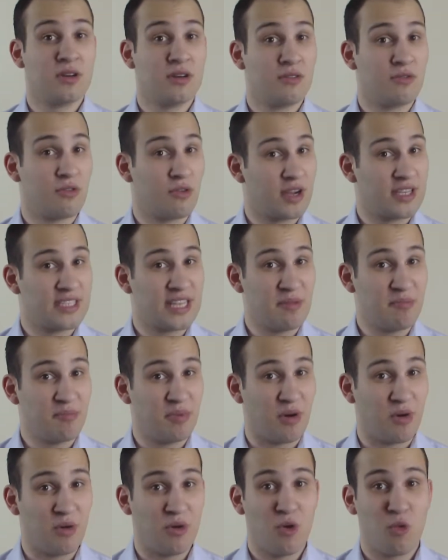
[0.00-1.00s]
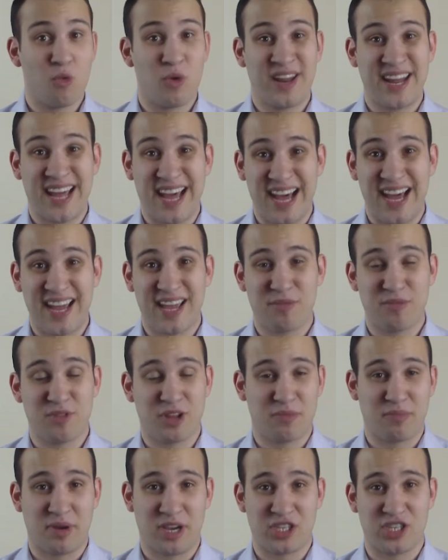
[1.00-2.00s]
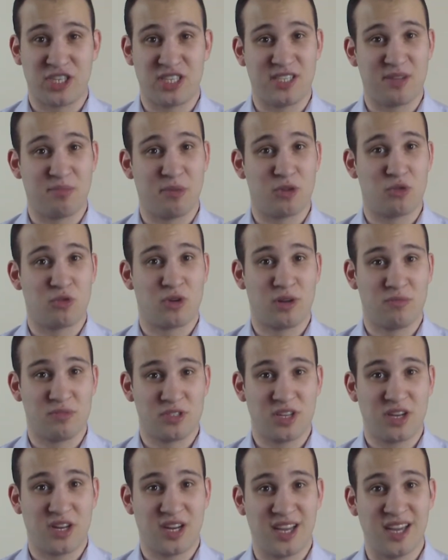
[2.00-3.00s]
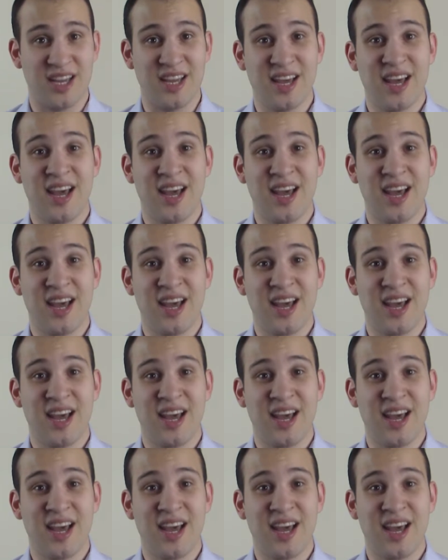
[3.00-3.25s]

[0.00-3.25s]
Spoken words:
For example, when I am not passionate about what I'm studying,